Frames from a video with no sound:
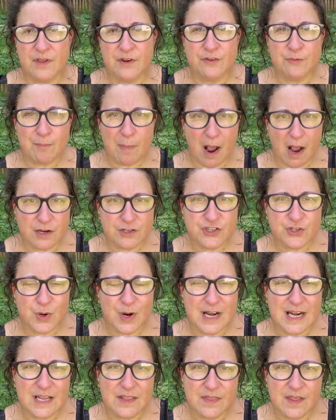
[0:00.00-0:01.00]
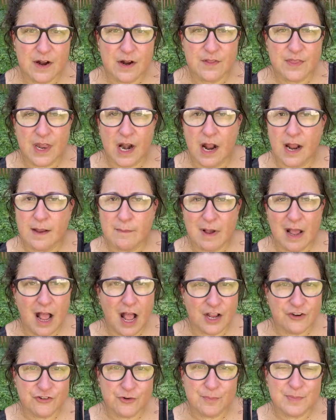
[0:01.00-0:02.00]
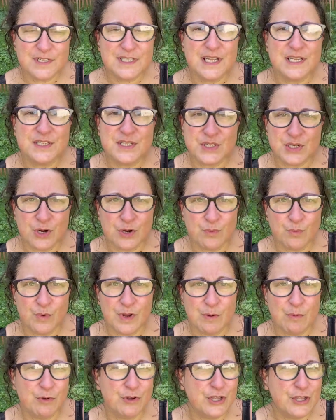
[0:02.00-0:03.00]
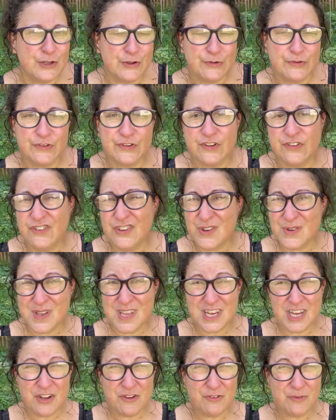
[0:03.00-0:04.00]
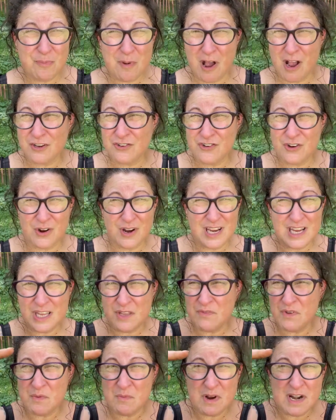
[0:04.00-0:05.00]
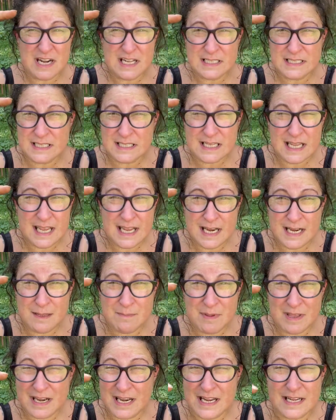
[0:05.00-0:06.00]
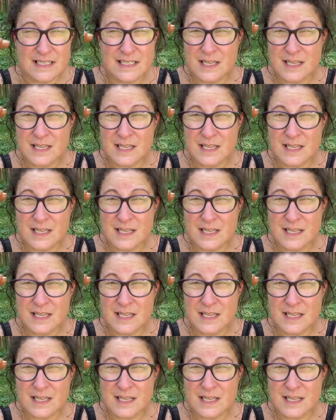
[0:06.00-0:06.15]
There's bok choy in there that I am 100% certain we will use because you can use bok choy even when it's itty bitty.